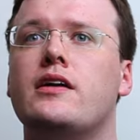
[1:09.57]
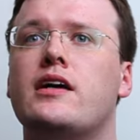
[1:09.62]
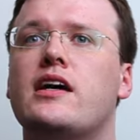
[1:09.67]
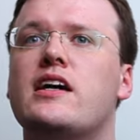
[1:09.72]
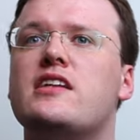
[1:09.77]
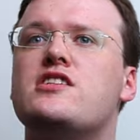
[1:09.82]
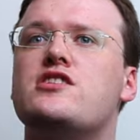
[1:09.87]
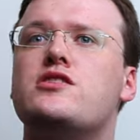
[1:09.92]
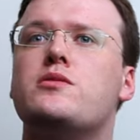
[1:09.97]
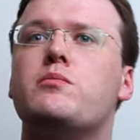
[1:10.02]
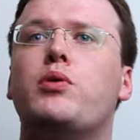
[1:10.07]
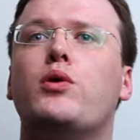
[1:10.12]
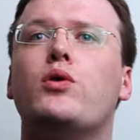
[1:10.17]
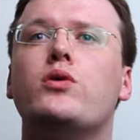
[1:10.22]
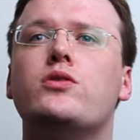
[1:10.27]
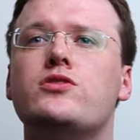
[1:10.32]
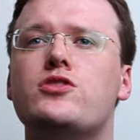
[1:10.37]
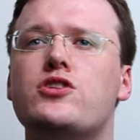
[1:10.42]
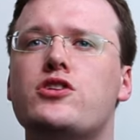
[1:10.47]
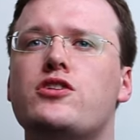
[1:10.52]
It is
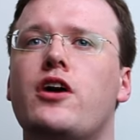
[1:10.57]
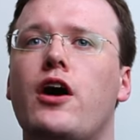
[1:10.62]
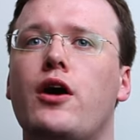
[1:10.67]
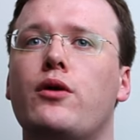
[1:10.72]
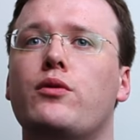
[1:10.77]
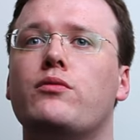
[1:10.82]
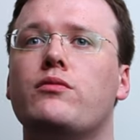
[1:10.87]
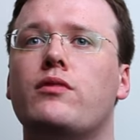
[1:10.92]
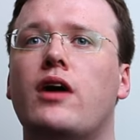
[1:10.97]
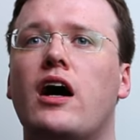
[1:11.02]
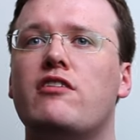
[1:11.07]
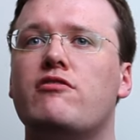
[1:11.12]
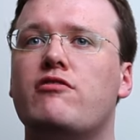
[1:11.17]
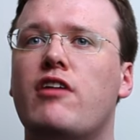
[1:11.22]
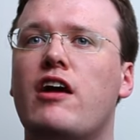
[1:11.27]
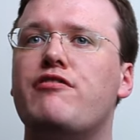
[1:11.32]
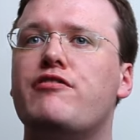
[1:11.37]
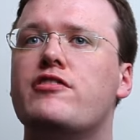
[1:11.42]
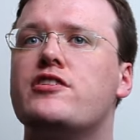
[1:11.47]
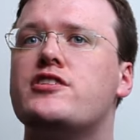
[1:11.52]
important to know and
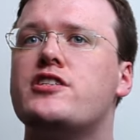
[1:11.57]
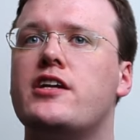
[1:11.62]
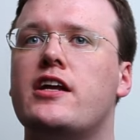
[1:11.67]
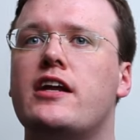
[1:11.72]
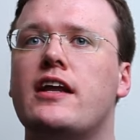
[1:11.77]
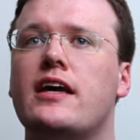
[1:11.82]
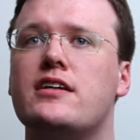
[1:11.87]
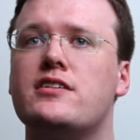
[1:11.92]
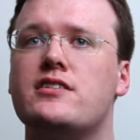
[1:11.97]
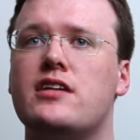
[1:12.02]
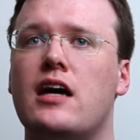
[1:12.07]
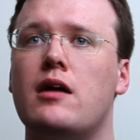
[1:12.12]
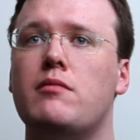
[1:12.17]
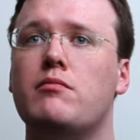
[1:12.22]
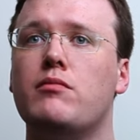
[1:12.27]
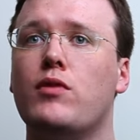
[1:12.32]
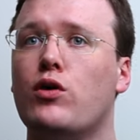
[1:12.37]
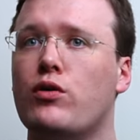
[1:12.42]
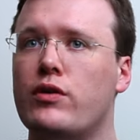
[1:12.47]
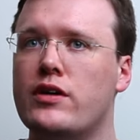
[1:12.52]
reference in an
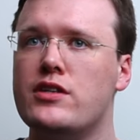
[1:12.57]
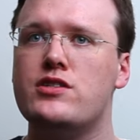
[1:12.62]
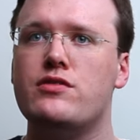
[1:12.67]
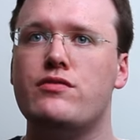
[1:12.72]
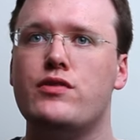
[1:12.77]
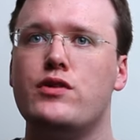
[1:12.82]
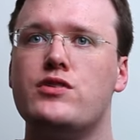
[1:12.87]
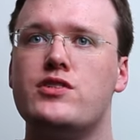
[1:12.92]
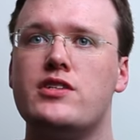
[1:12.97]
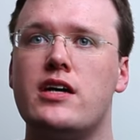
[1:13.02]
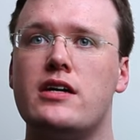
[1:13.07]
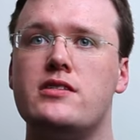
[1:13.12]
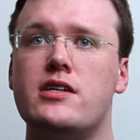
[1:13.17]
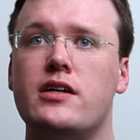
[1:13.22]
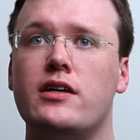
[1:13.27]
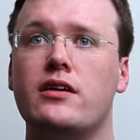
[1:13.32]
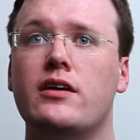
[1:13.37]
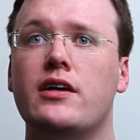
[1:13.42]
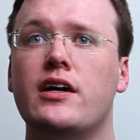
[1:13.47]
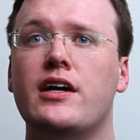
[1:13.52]
exam or interview
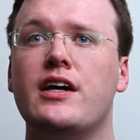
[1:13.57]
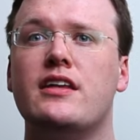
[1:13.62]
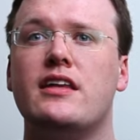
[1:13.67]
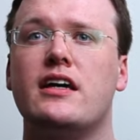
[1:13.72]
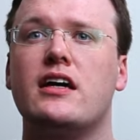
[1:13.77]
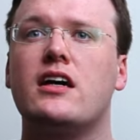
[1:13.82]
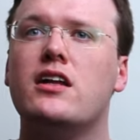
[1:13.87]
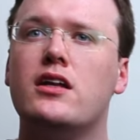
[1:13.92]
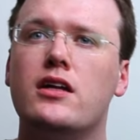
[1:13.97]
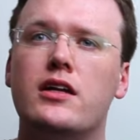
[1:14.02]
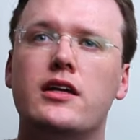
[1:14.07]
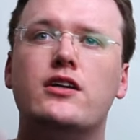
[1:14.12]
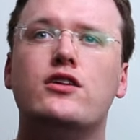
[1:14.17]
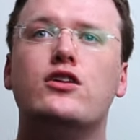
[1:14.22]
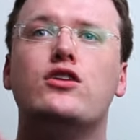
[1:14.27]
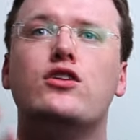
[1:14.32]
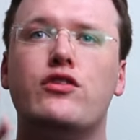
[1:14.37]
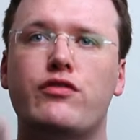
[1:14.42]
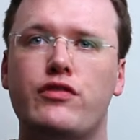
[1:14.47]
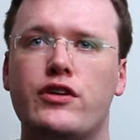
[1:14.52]
setting that clinical
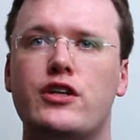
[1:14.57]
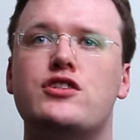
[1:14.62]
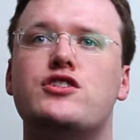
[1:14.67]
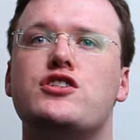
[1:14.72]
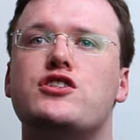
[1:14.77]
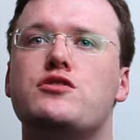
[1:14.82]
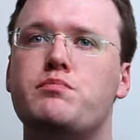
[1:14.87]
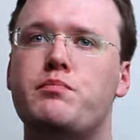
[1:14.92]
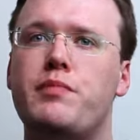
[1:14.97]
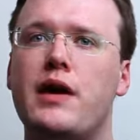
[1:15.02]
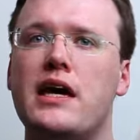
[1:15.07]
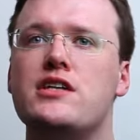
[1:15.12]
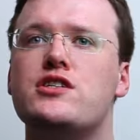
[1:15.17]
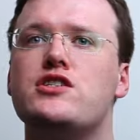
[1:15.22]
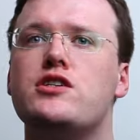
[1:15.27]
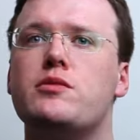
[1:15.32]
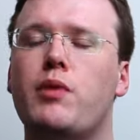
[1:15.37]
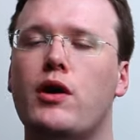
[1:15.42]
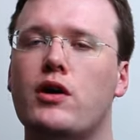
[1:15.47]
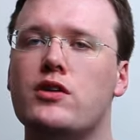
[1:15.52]
governance is
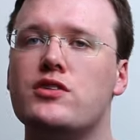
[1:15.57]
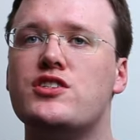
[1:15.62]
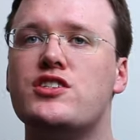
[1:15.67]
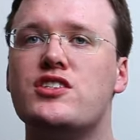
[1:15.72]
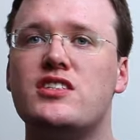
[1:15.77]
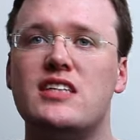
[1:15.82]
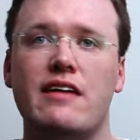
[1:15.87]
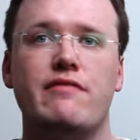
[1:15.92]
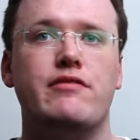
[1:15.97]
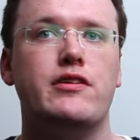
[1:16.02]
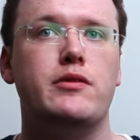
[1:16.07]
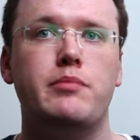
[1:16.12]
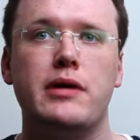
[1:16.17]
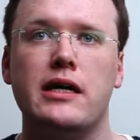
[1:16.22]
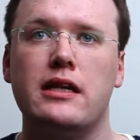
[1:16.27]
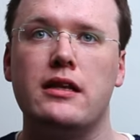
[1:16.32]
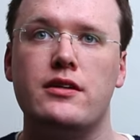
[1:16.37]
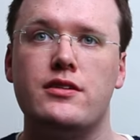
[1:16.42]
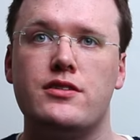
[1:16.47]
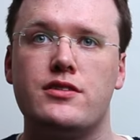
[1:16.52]
based upon seven
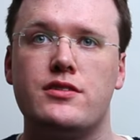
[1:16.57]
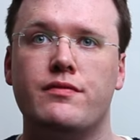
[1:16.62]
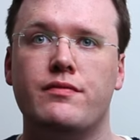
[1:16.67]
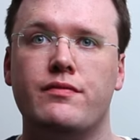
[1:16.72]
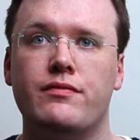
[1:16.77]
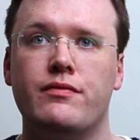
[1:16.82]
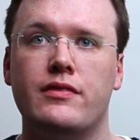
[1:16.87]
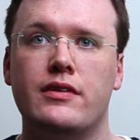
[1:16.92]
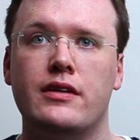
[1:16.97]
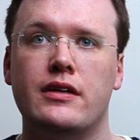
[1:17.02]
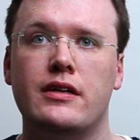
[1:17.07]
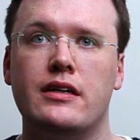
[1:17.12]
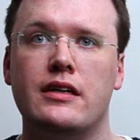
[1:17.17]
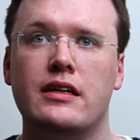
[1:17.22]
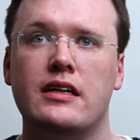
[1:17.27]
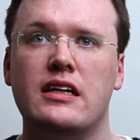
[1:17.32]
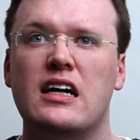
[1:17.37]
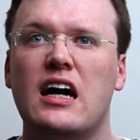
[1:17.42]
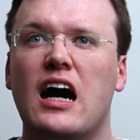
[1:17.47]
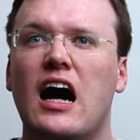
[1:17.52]
pillars.
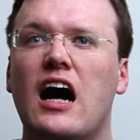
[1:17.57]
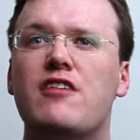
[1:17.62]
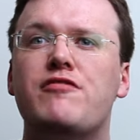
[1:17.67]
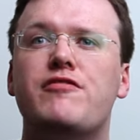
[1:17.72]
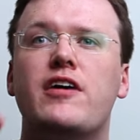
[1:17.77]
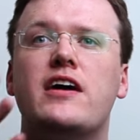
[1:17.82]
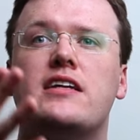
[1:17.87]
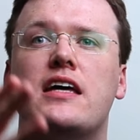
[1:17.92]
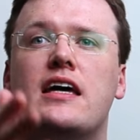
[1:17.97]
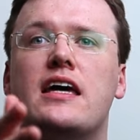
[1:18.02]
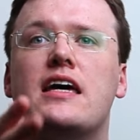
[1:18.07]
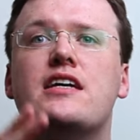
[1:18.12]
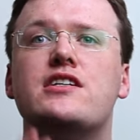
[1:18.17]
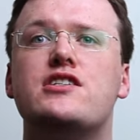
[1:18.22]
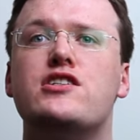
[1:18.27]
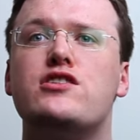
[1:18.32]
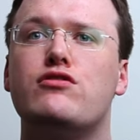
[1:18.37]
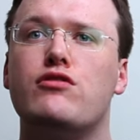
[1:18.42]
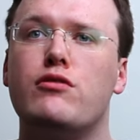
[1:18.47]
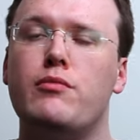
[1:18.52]
I find it
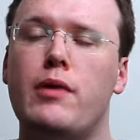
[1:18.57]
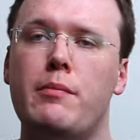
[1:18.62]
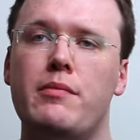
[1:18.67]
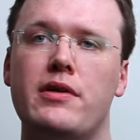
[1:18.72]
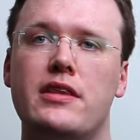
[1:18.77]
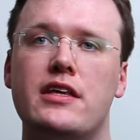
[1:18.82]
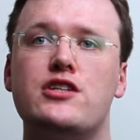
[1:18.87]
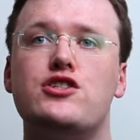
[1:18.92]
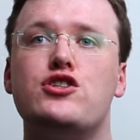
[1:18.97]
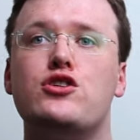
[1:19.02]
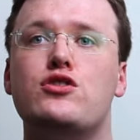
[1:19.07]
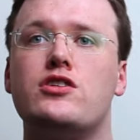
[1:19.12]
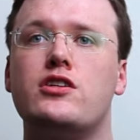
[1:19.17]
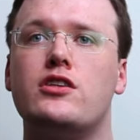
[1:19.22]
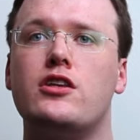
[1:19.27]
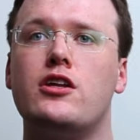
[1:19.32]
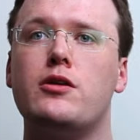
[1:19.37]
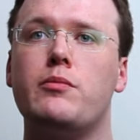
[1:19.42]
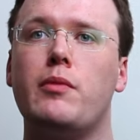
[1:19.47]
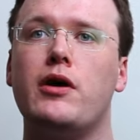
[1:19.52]
easy to remember this using
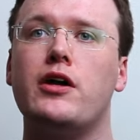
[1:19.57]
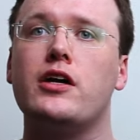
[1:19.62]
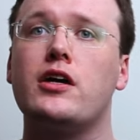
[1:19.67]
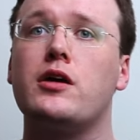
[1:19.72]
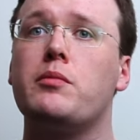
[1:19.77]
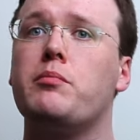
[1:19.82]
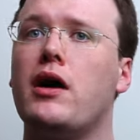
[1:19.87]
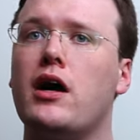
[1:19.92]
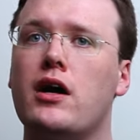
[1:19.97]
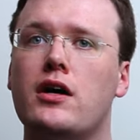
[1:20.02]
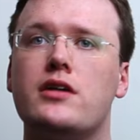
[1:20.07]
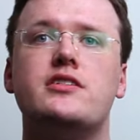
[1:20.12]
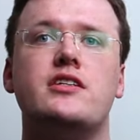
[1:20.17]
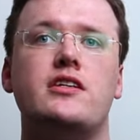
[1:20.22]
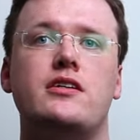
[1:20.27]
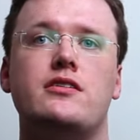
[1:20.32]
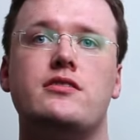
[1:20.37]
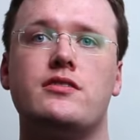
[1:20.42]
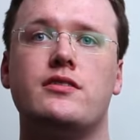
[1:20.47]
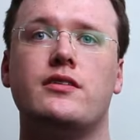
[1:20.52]
the mnemonic
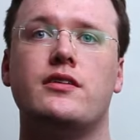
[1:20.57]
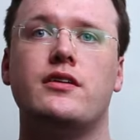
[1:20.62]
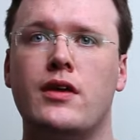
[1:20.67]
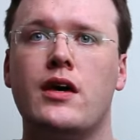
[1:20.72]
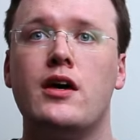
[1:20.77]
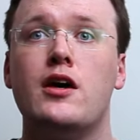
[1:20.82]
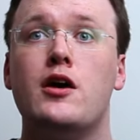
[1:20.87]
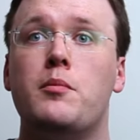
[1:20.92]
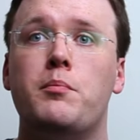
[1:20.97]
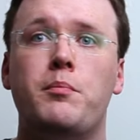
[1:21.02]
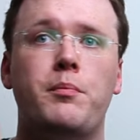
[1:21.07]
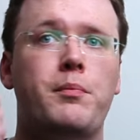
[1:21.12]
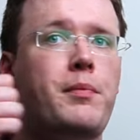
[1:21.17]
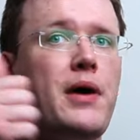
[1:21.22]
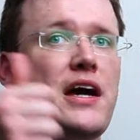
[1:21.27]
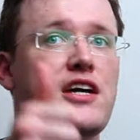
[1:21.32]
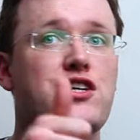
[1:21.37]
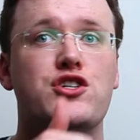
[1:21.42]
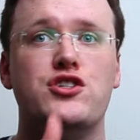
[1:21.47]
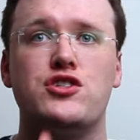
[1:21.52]
parties:
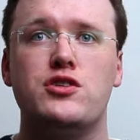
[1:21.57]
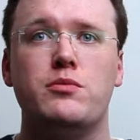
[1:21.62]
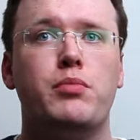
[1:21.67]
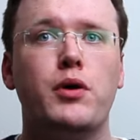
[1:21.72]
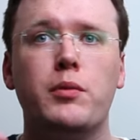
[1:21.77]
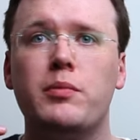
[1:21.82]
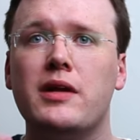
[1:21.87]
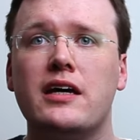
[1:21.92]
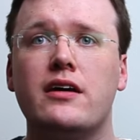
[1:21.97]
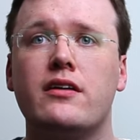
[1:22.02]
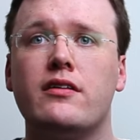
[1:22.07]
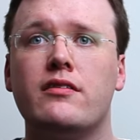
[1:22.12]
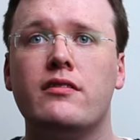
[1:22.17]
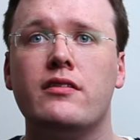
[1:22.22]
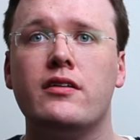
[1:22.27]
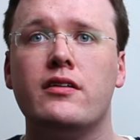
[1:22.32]
patients and public,